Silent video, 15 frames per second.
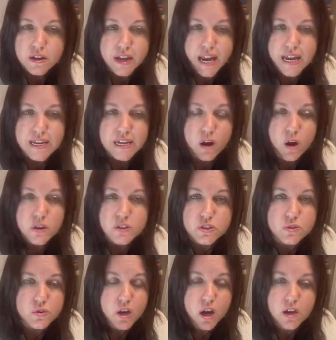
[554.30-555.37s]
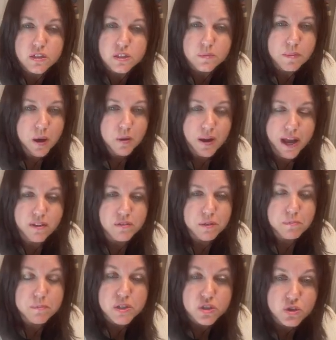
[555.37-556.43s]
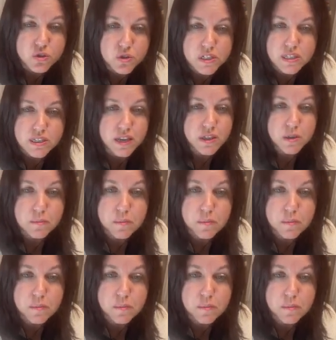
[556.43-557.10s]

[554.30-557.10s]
and he also talks about having mysteries in the